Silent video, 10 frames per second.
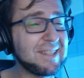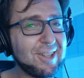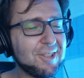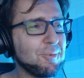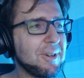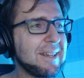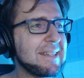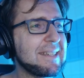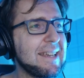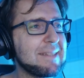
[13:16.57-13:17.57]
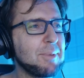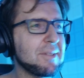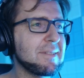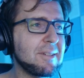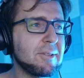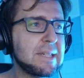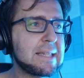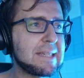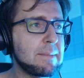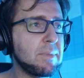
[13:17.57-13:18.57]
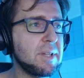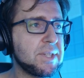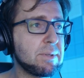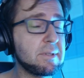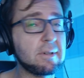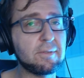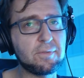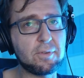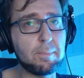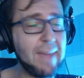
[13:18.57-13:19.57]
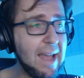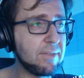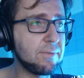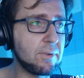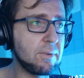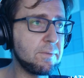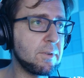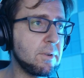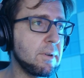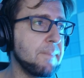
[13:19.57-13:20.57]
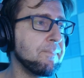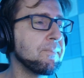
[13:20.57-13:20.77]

It doesn't work in this case because you know this symbol is reserved for math, for for